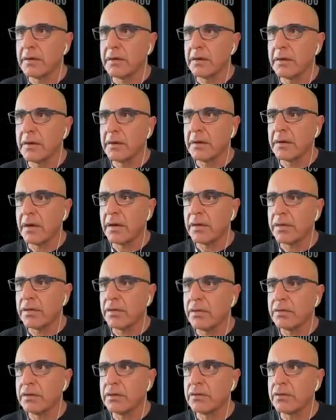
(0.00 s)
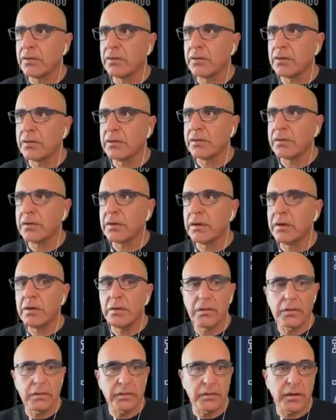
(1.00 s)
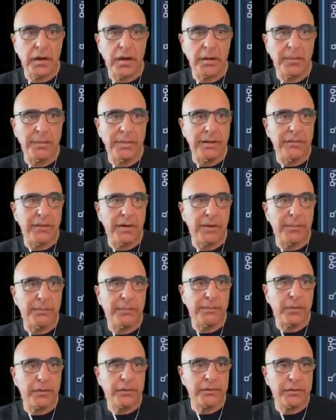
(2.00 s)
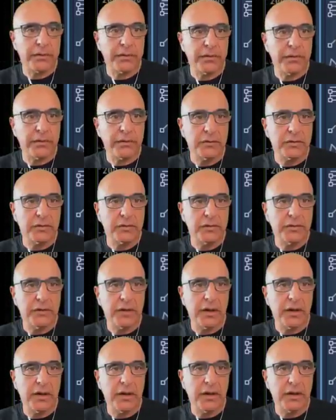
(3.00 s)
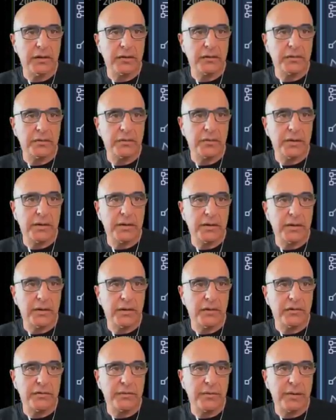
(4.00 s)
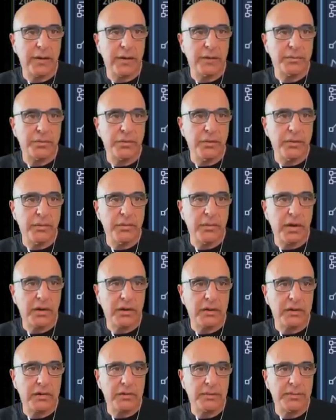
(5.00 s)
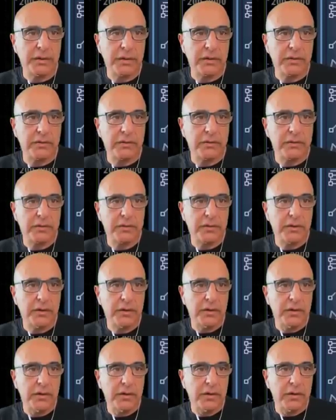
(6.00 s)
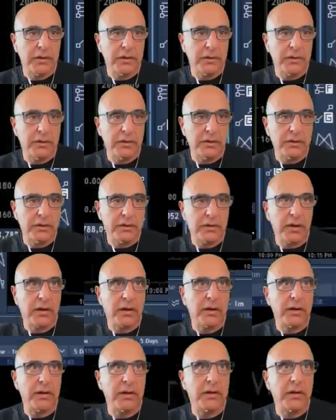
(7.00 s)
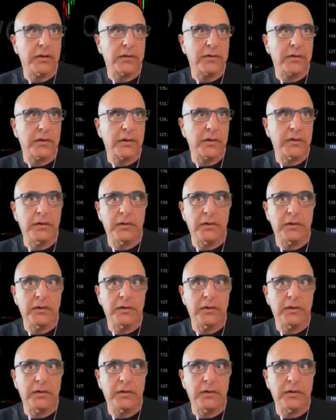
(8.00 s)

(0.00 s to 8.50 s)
and I thought it should continue. I believe I posted it today as one of my pre-market picks, didn't I? Yes, I